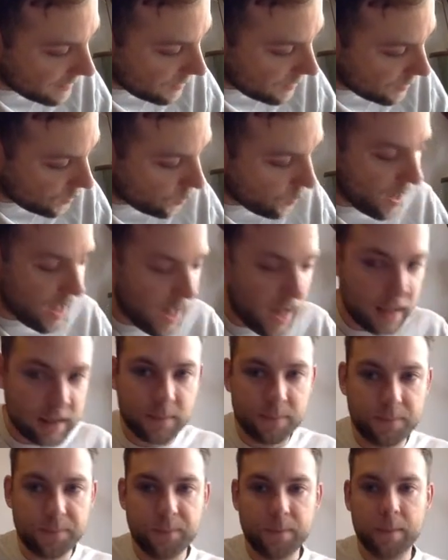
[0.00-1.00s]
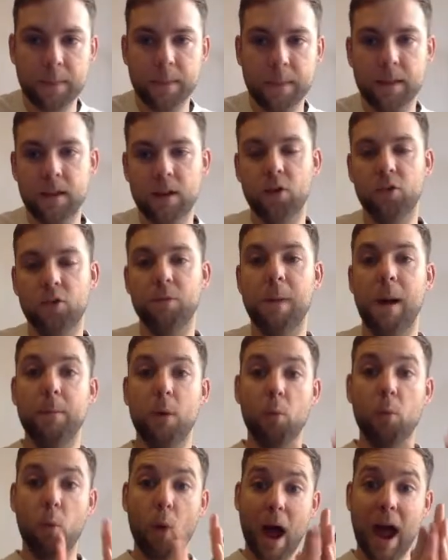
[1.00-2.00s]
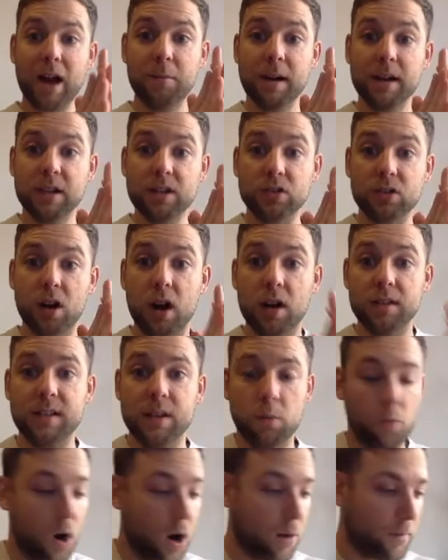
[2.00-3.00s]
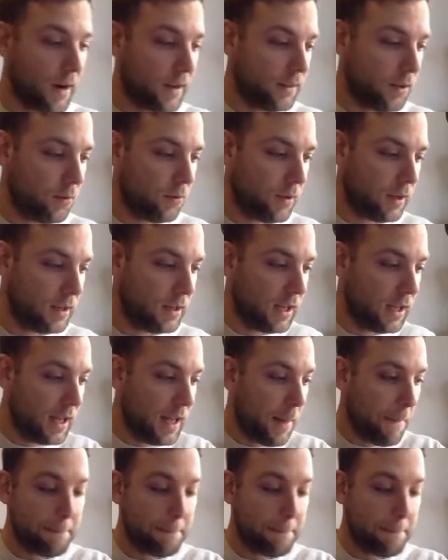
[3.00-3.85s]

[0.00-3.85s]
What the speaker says: squared. Remember, where am I starting? What am I doing?